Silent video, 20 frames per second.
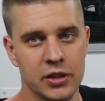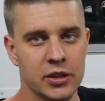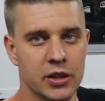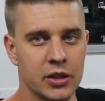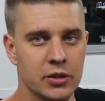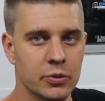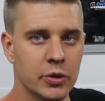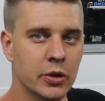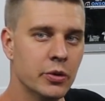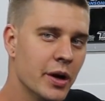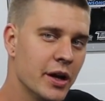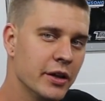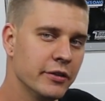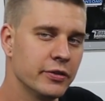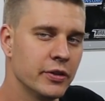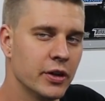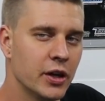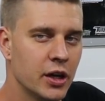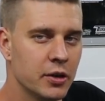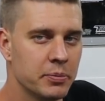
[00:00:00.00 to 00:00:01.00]
and then we'll wait
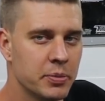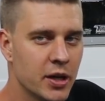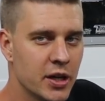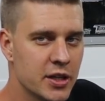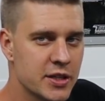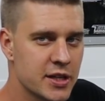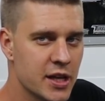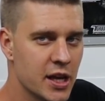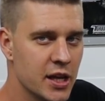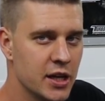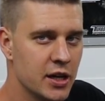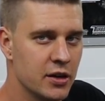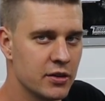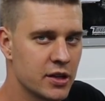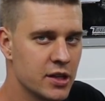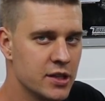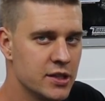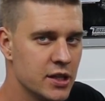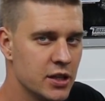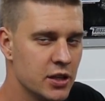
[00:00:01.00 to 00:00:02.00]
for our parts to get here
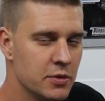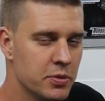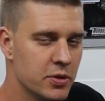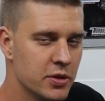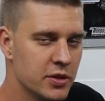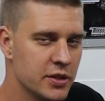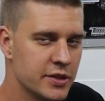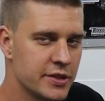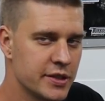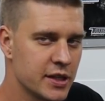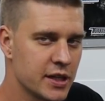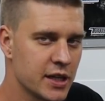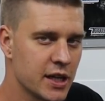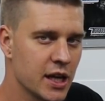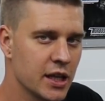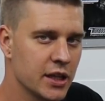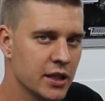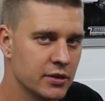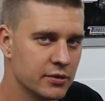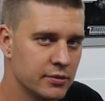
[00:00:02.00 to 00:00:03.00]
and continue putting this thing
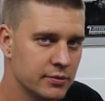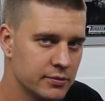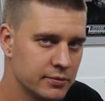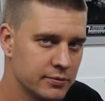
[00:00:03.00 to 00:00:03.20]
together.